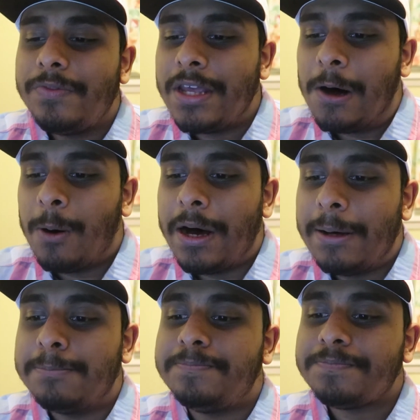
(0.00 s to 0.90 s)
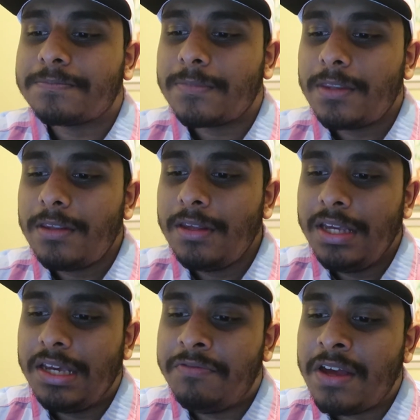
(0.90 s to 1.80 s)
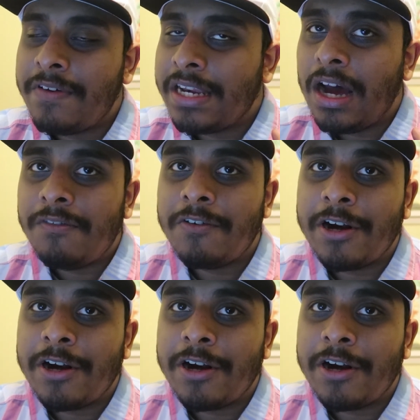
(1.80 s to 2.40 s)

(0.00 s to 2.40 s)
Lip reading: Now, if you have any other